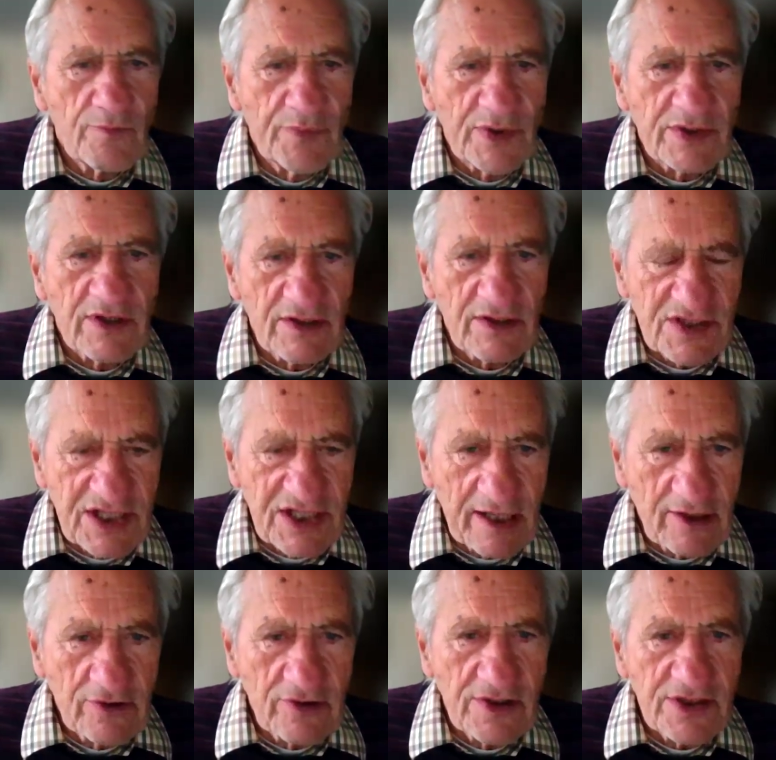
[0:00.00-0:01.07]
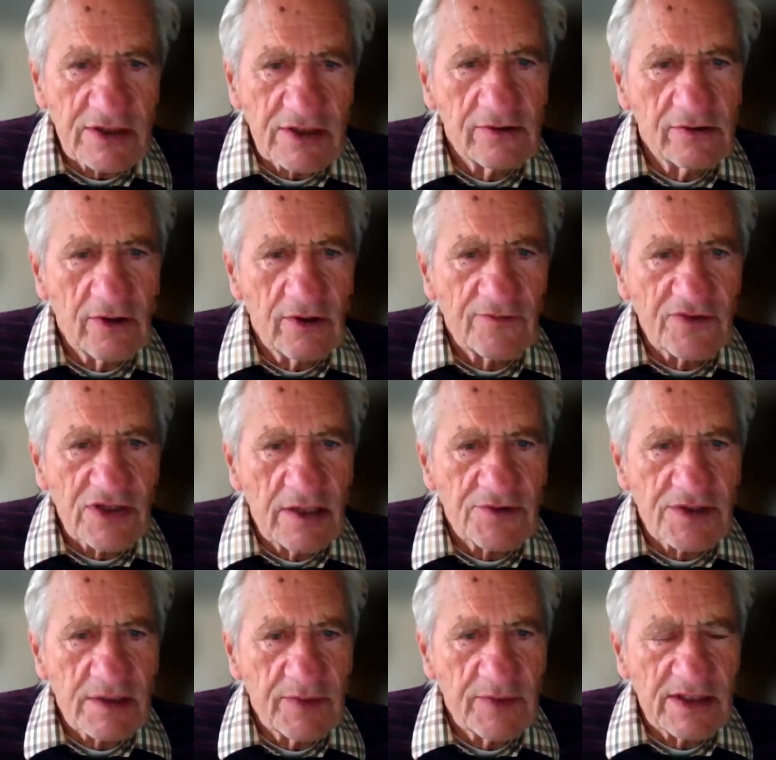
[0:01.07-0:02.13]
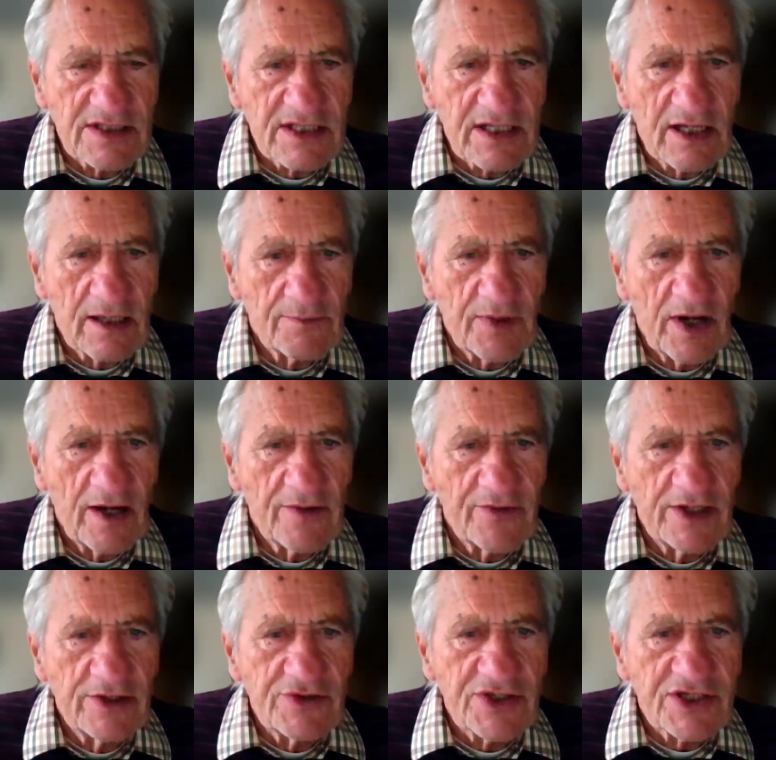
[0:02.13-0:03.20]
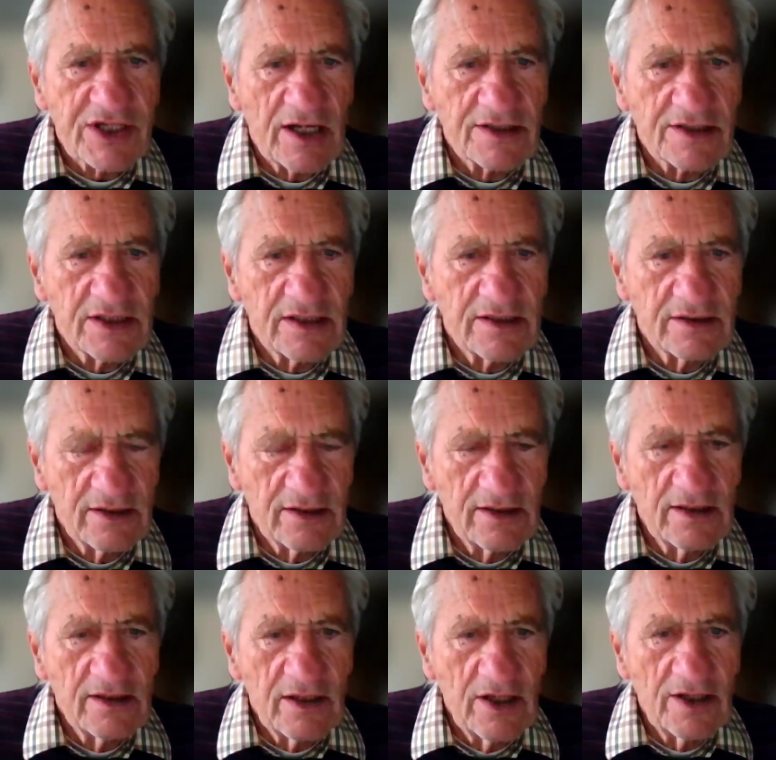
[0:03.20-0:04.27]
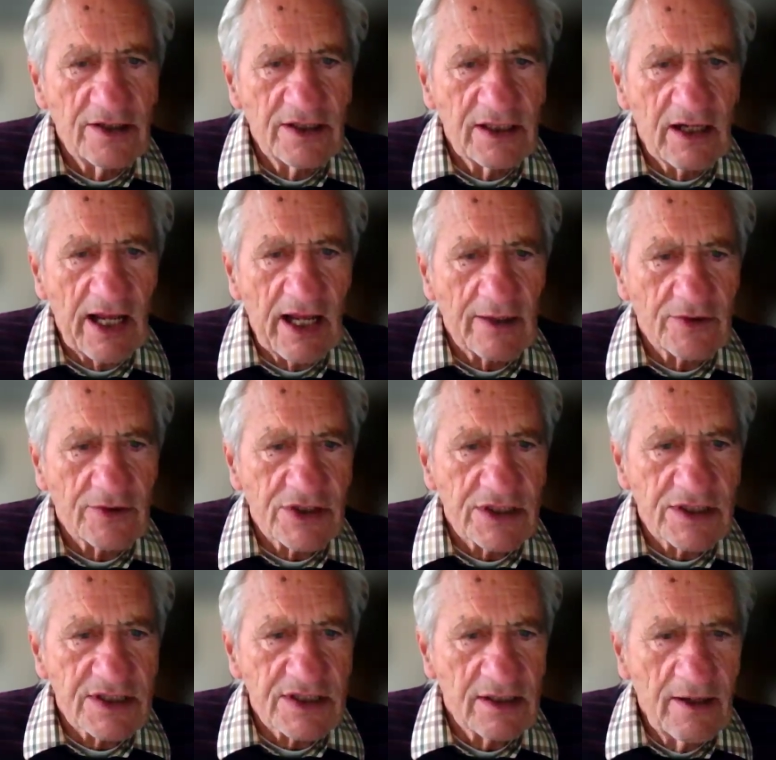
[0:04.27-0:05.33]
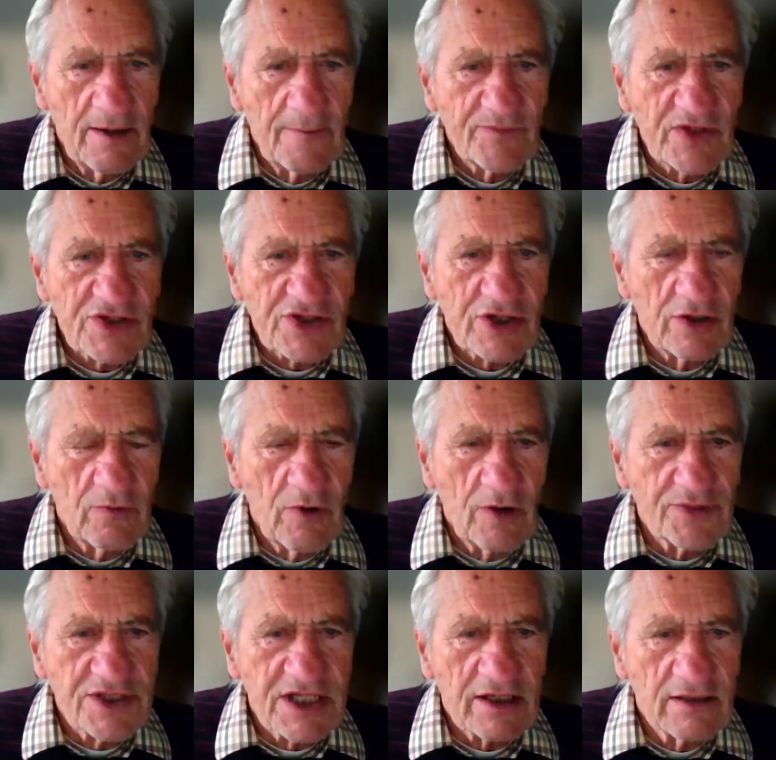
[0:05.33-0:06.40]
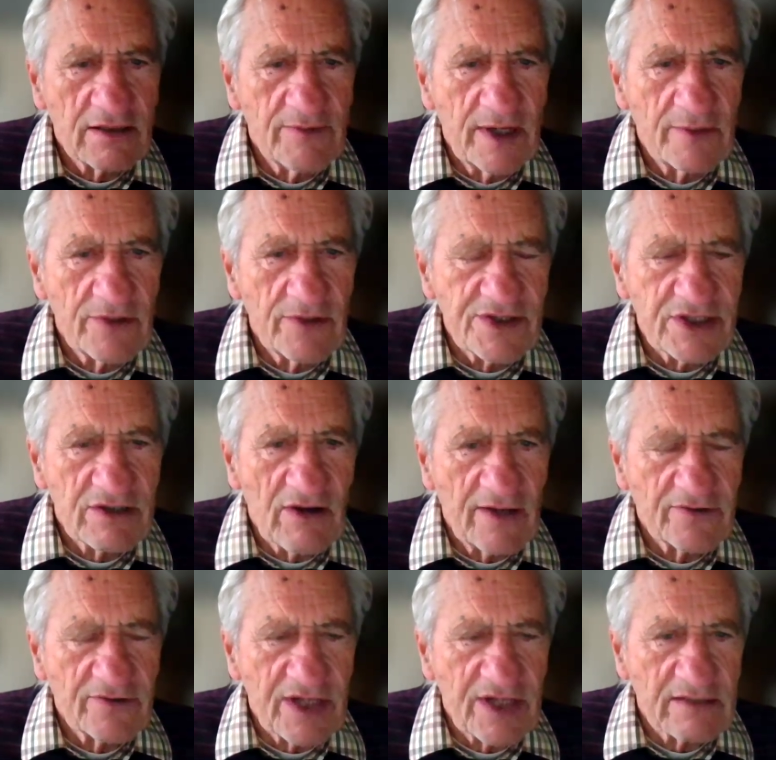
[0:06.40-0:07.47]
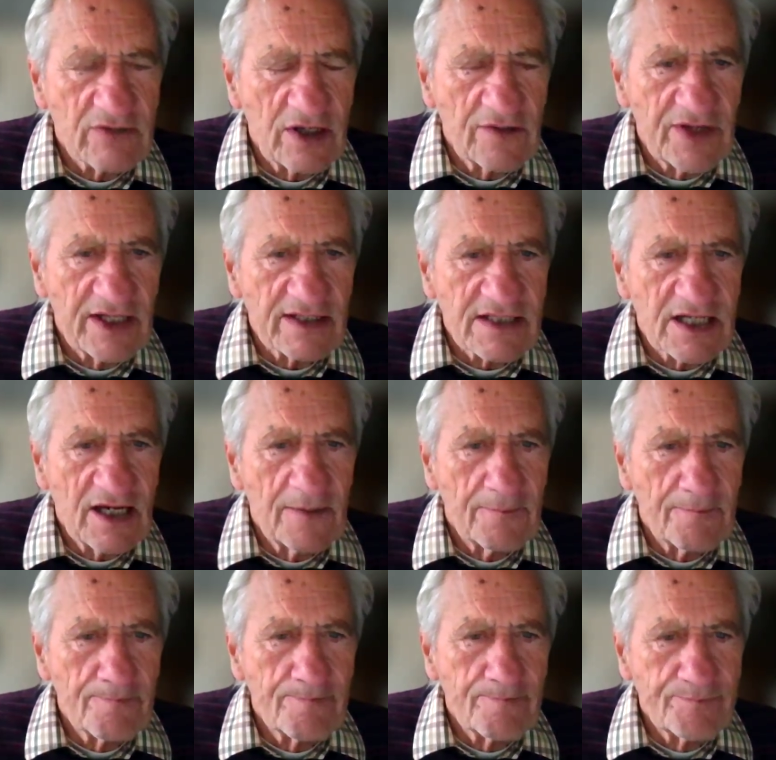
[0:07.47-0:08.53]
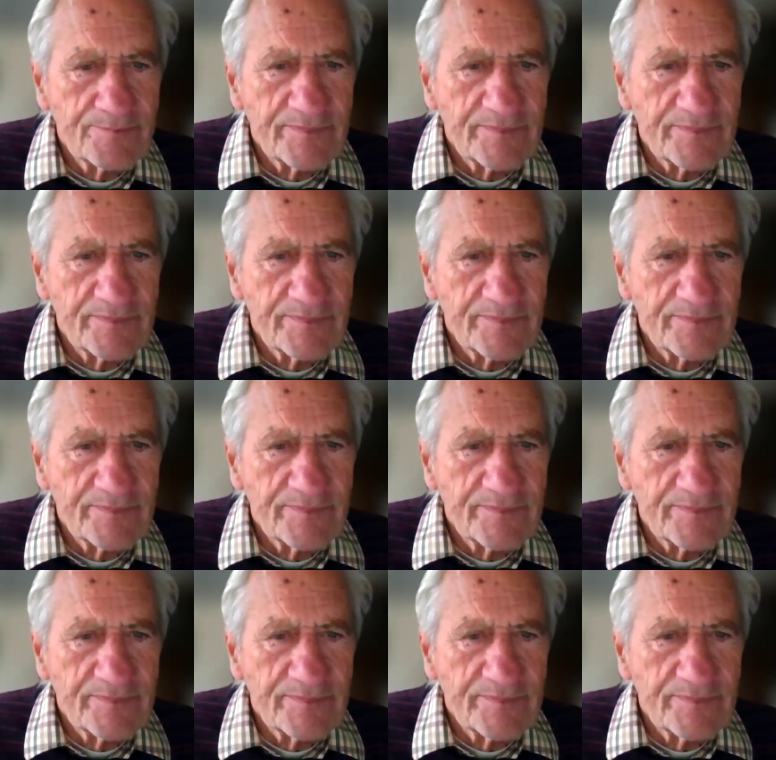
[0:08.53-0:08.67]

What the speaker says: But secondary school obviously was a big step. And then you started learning languages. So what particular memories do you have of that time?